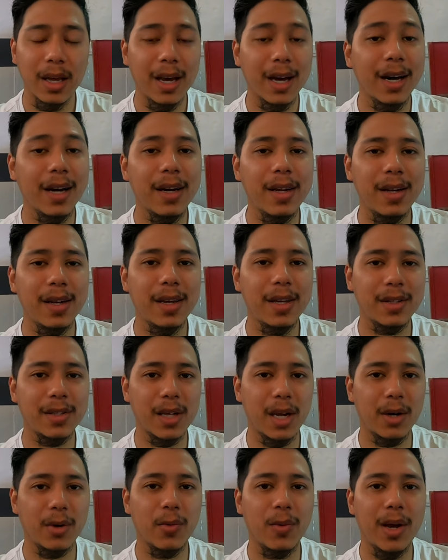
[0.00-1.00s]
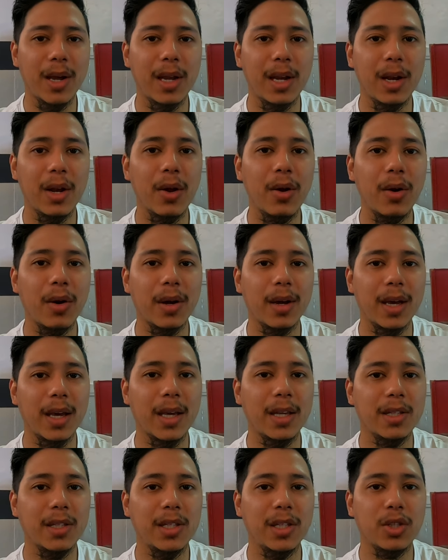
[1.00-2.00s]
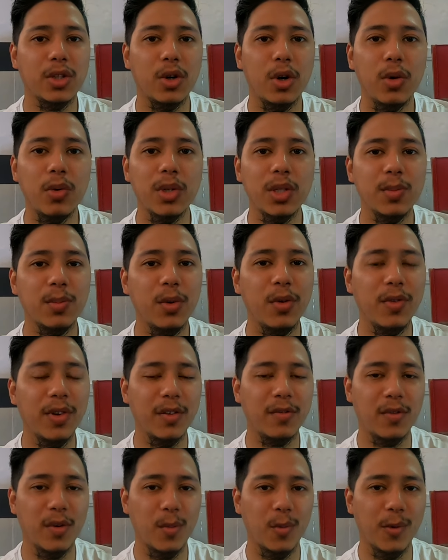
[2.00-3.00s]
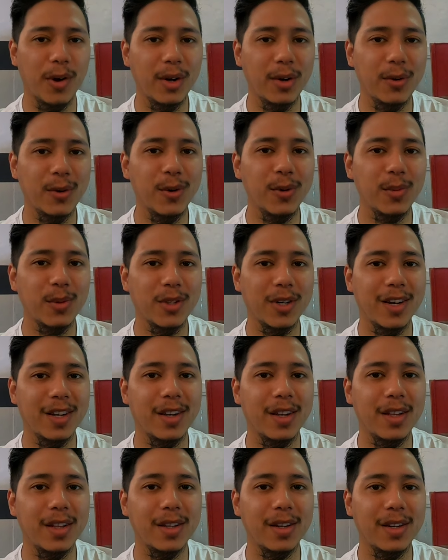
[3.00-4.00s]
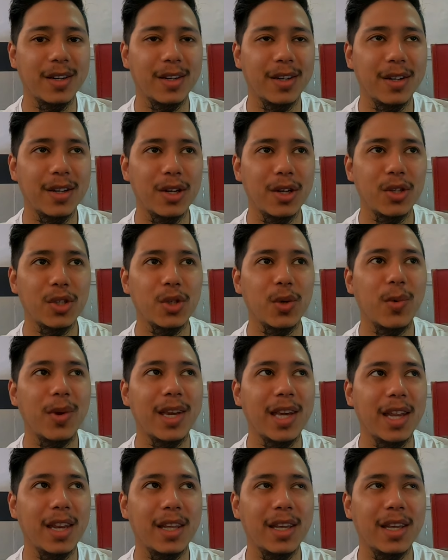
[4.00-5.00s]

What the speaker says: Her nails are quite long and she is always moving from one room to another, so we can